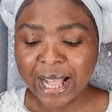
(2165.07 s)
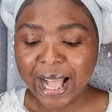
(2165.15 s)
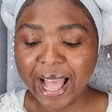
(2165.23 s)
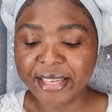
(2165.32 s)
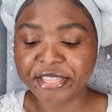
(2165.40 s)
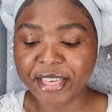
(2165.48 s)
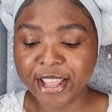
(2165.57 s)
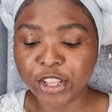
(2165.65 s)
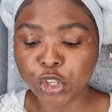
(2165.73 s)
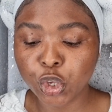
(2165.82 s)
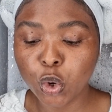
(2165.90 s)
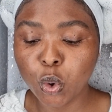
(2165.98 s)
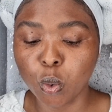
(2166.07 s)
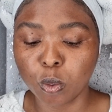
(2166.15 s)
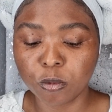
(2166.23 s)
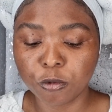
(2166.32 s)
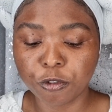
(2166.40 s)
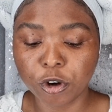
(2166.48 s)
I thank
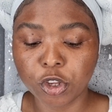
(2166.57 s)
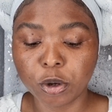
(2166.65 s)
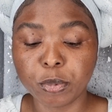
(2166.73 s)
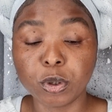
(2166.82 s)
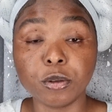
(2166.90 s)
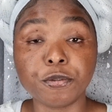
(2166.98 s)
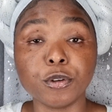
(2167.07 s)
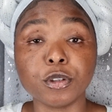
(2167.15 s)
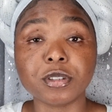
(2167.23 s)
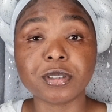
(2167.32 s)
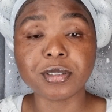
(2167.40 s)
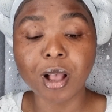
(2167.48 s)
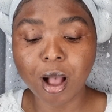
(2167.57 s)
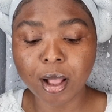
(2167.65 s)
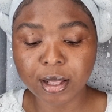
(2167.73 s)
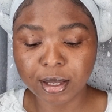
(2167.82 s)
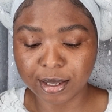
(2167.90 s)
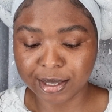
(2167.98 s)
you for your beautiful
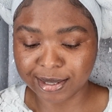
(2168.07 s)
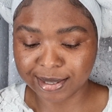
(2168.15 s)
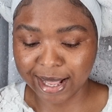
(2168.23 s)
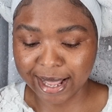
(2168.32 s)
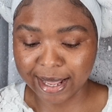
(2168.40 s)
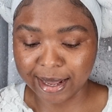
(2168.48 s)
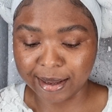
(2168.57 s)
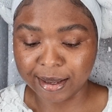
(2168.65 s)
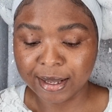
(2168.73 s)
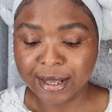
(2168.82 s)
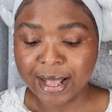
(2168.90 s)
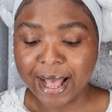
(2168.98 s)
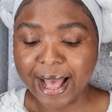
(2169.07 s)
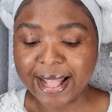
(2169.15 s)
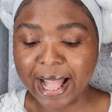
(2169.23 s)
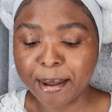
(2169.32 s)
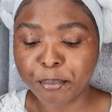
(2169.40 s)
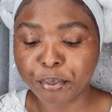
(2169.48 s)
son, Yeshayah, and
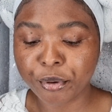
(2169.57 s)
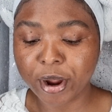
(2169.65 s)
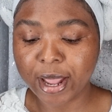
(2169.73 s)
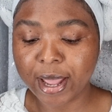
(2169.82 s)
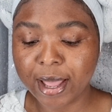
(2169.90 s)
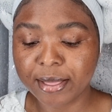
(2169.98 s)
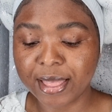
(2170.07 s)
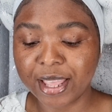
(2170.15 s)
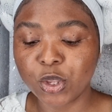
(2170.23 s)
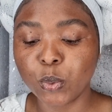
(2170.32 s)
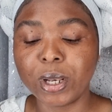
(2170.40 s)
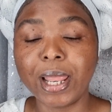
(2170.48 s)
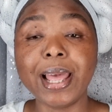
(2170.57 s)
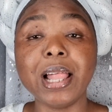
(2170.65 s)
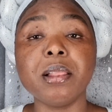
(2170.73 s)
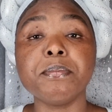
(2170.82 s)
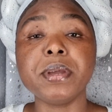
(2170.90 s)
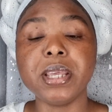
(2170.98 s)
I pray that you will
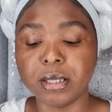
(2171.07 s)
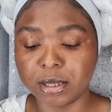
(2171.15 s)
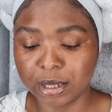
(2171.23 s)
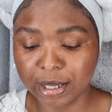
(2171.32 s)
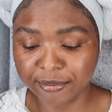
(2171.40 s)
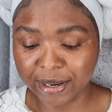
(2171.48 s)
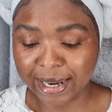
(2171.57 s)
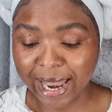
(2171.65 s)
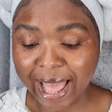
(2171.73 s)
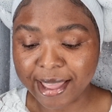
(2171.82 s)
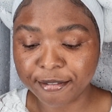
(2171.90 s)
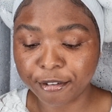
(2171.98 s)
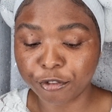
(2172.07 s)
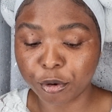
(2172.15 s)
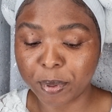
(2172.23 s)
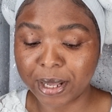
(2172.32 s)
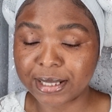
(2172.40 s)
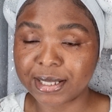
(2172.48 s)
help me to live a life of
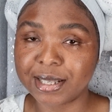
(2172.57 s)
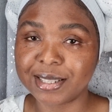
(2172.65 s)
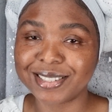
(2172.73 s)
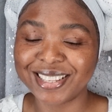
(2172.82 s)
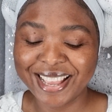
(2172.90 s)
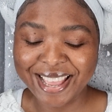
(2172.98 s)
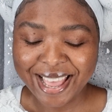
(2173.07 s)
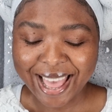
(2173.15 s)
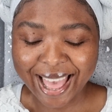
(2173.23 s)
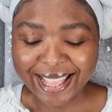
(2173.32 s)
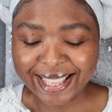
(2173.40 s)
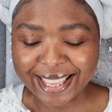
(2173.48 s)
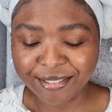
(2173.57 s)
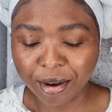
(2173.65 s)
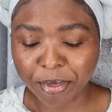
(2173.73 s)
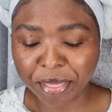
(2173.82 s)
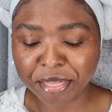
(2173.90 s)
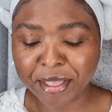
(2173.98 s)
repentance and give
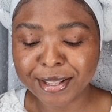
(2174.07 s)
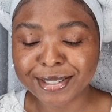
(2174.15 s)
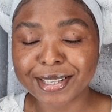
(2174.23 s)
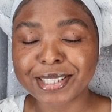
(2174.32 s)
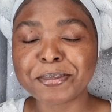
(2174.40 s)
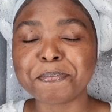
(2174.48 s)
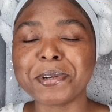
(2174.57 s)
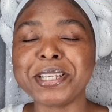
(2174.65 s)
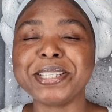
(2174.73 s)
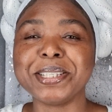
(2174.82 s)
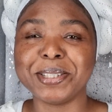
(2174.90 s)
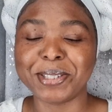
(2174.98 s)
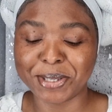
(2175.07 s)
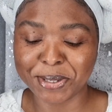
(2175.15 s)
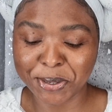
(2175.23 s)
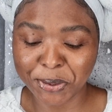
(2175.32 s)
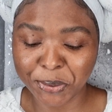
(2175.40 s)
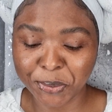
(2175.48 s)
up the things displeasing to
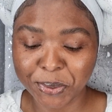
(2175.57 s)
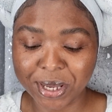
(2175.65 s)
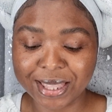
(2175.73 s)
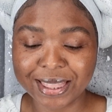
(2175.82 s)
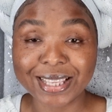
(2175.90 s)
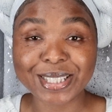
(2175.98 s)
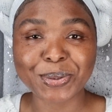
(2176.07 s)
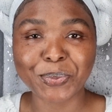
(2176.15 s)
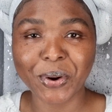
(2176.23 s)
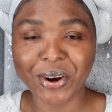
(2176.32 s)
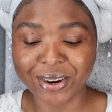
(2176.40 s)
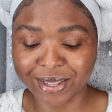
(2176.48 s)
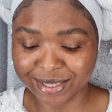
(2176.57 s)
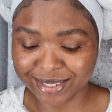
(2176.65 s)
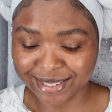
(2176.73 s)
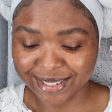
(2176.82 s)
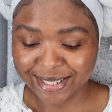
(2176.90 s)
you in this world.